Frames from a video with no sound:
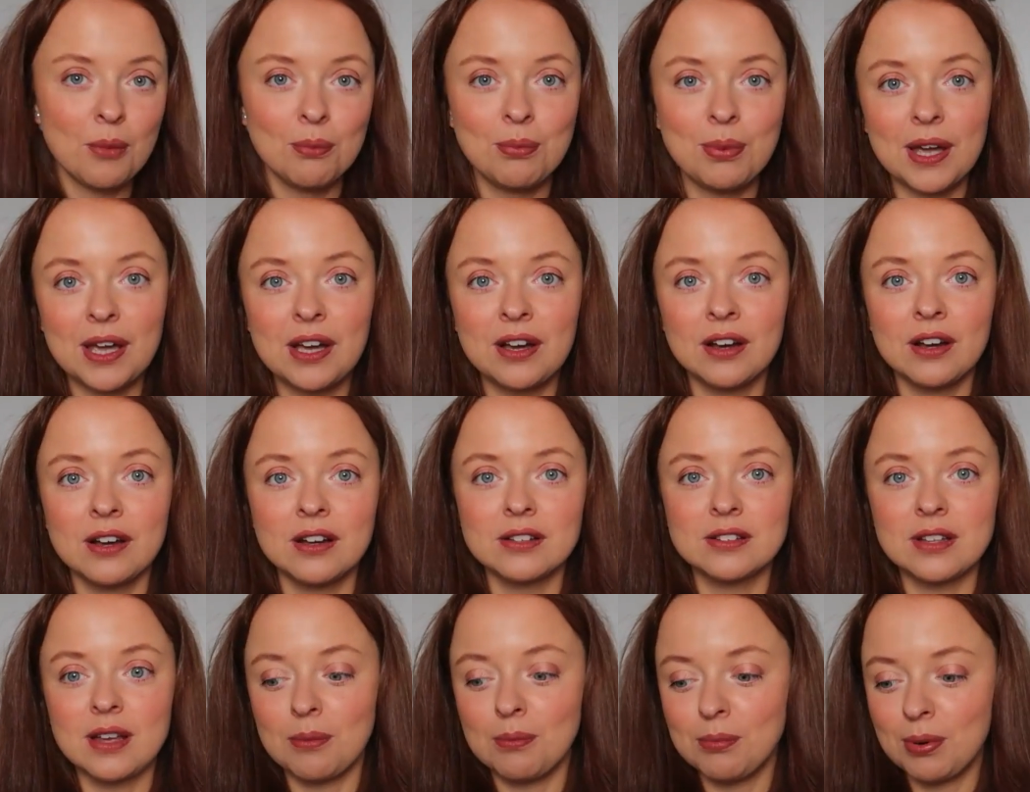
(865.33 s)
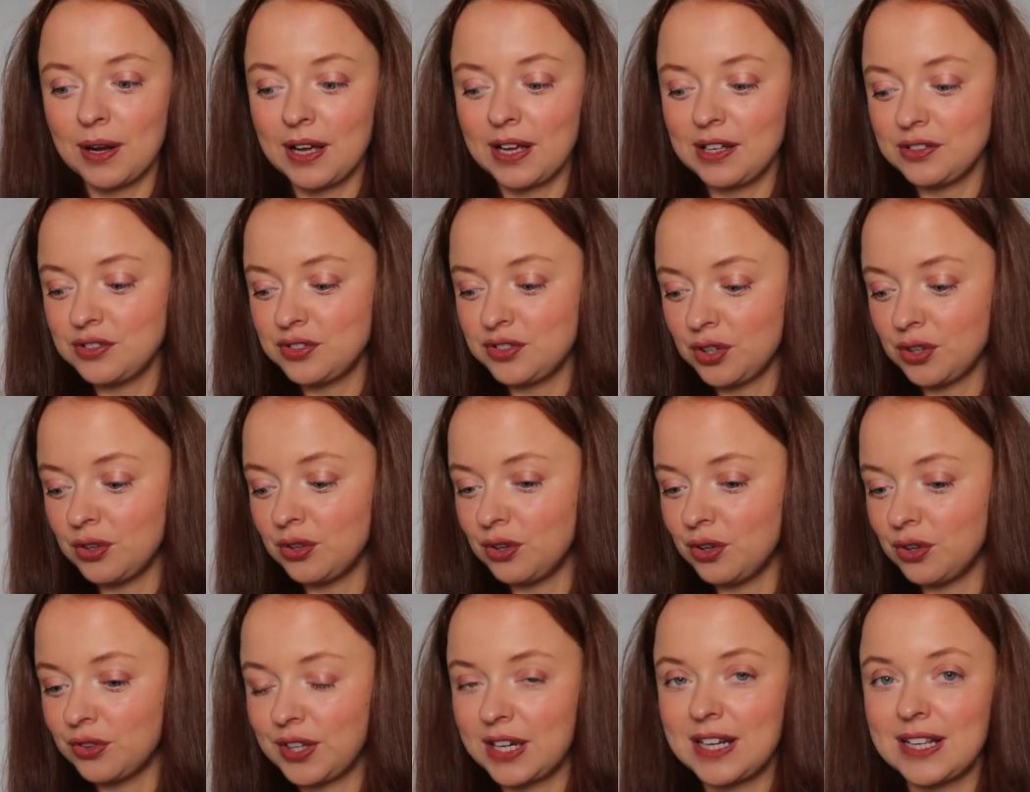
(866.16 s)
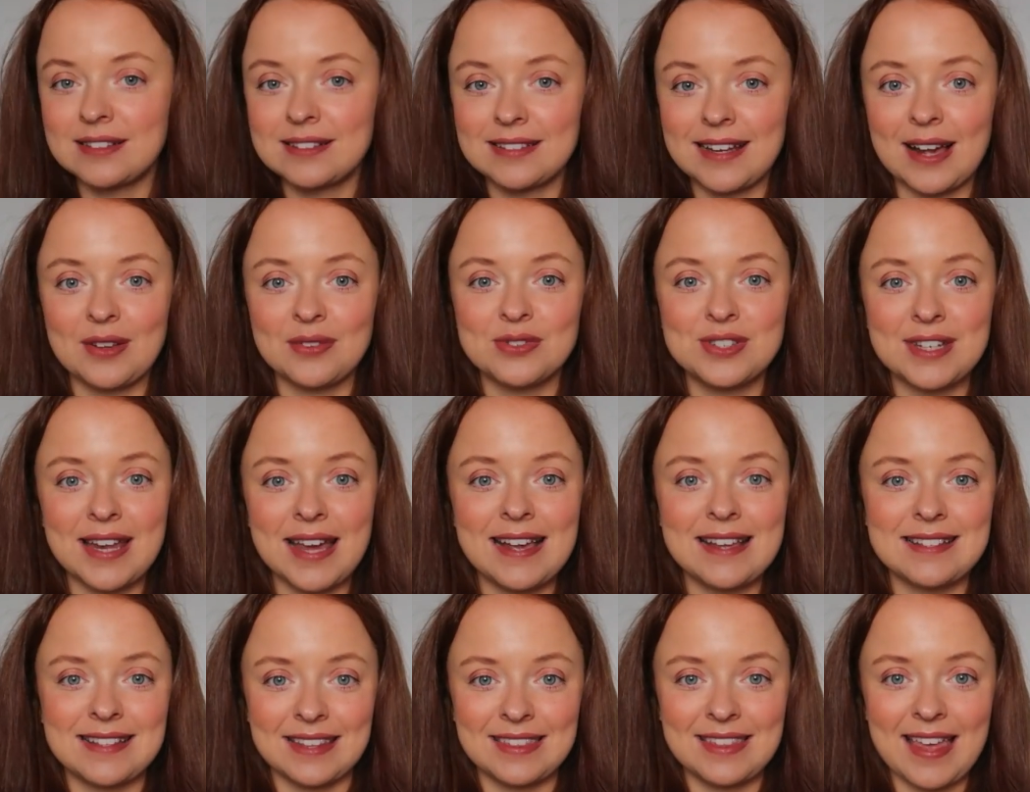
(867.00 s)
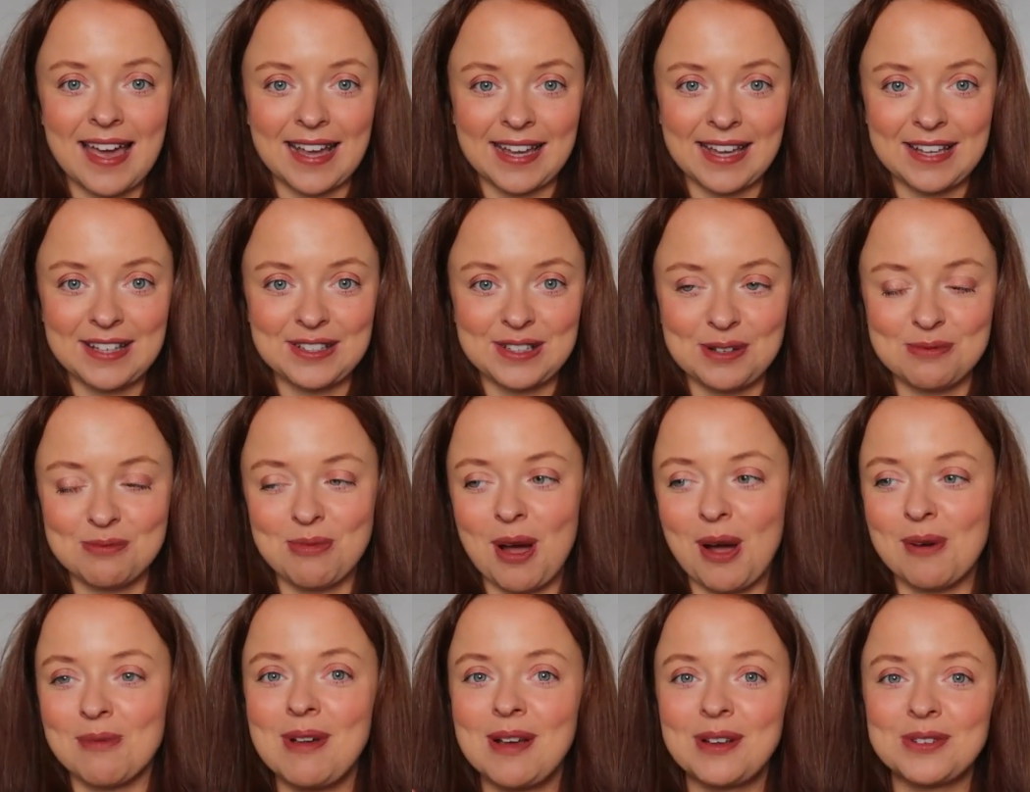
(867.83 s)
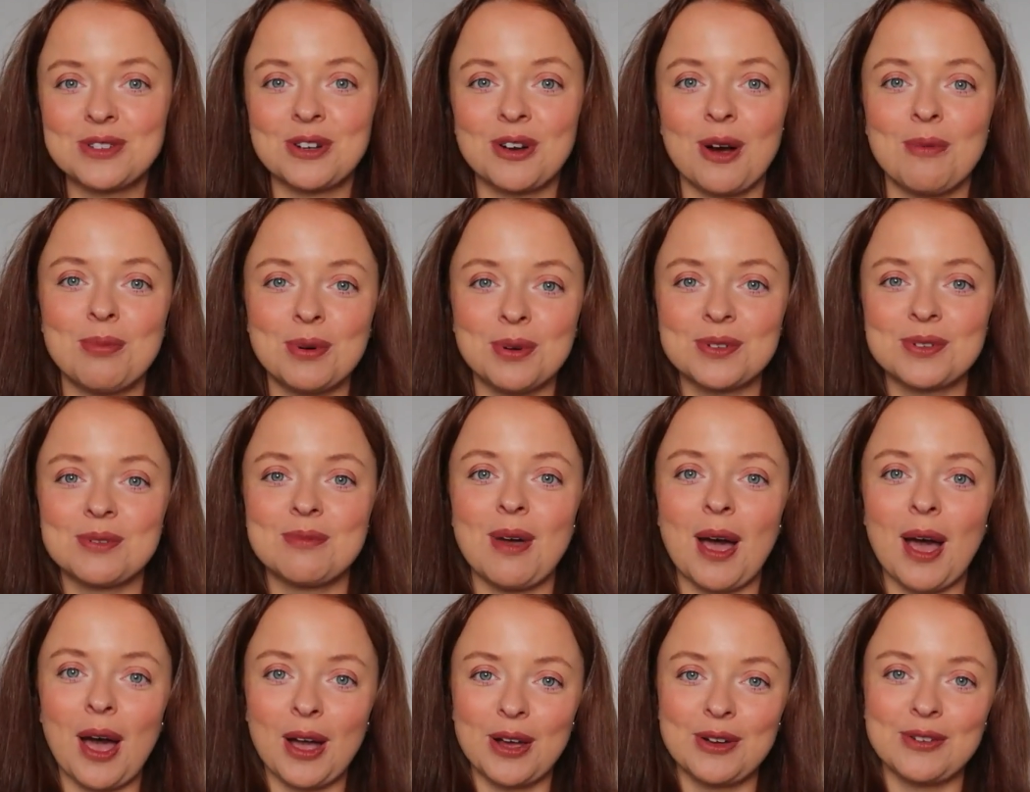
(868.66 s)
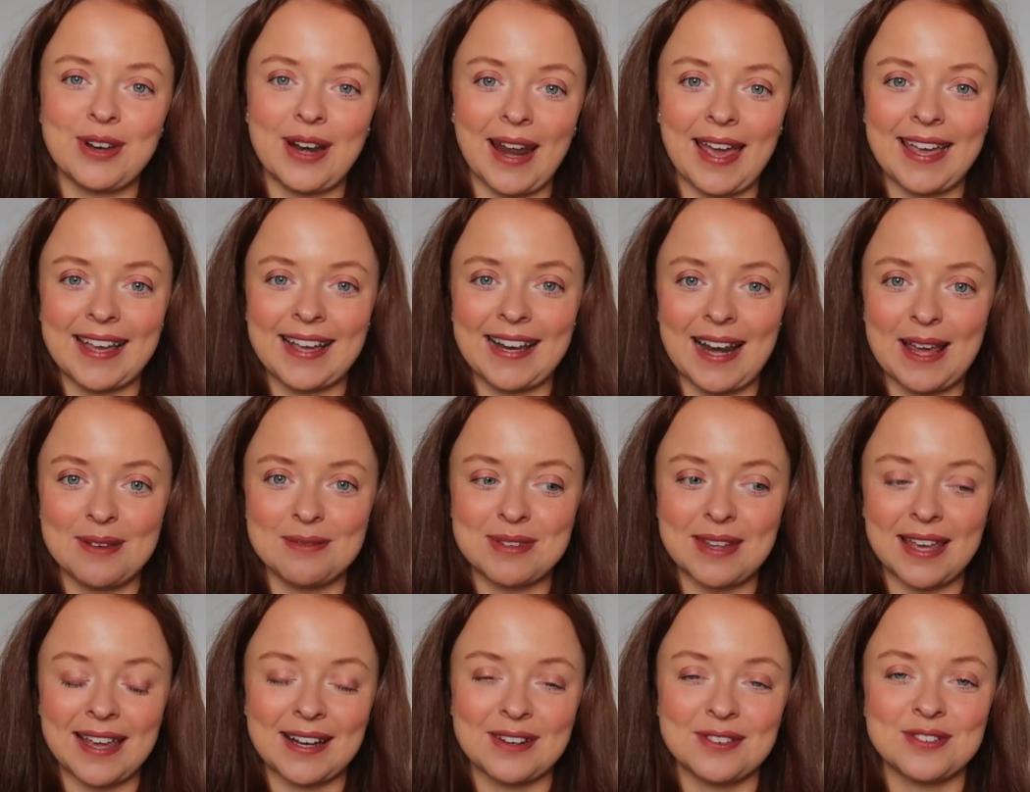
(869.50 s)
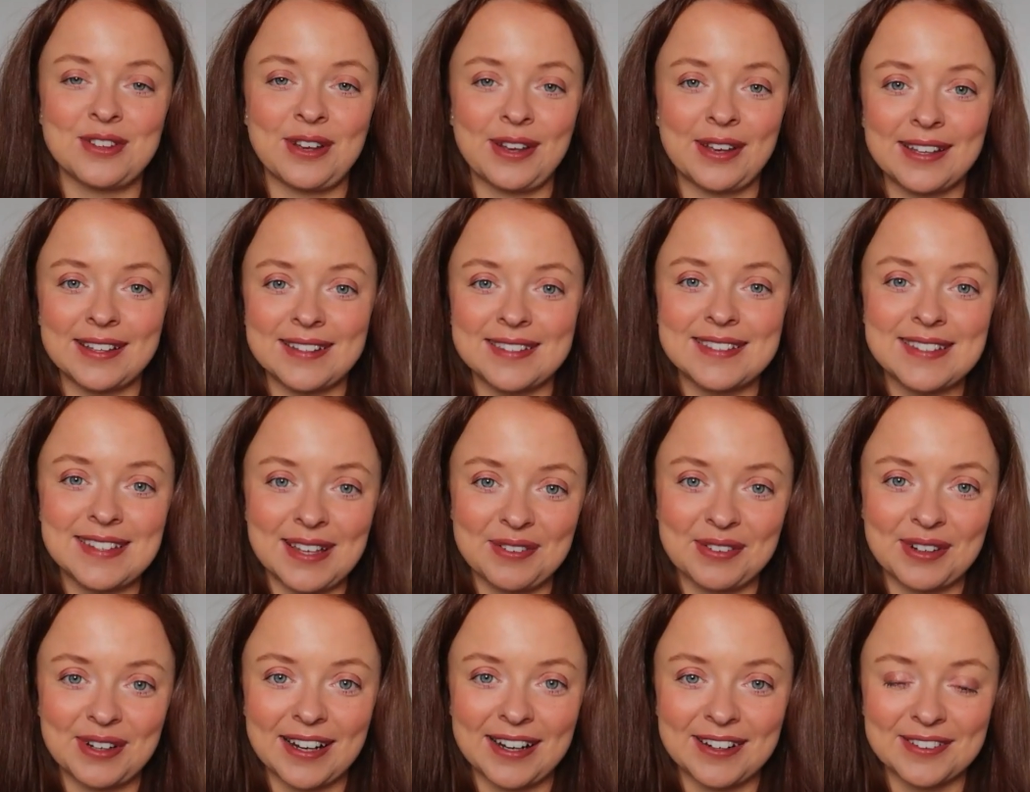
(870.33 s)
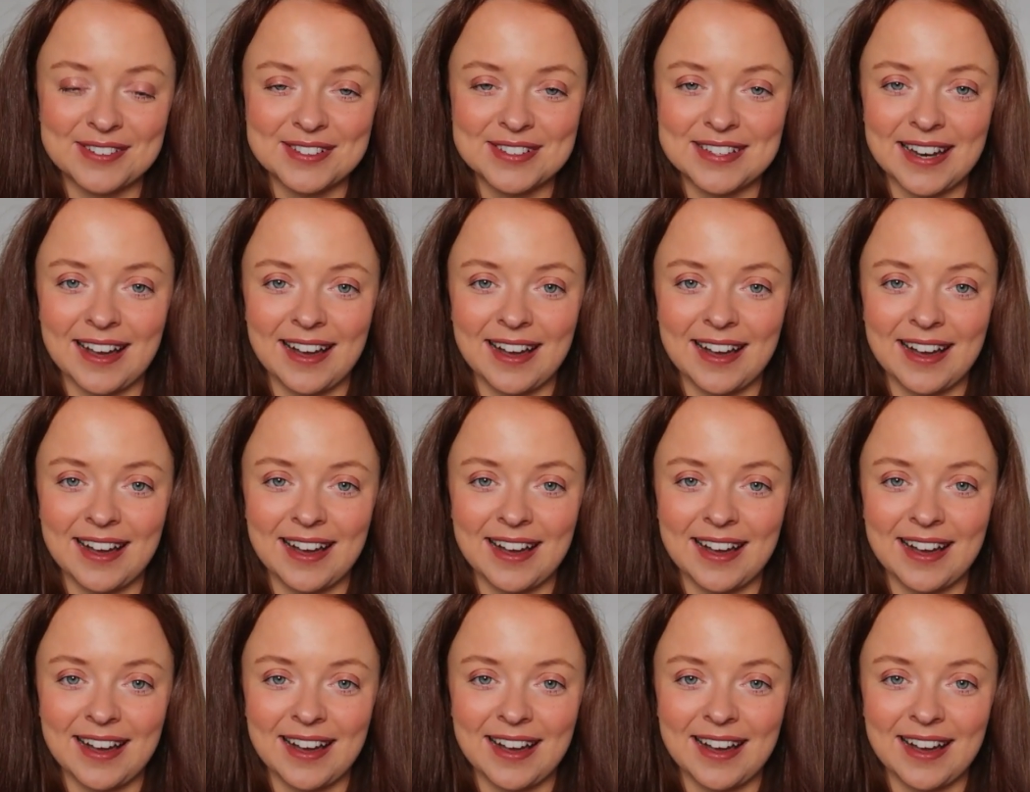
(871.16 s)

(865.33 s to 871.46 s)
because I'm pretty sure that it's downstairs in their kitchen, but I'll make sure I'll put some overlay clips in so you can see what it looks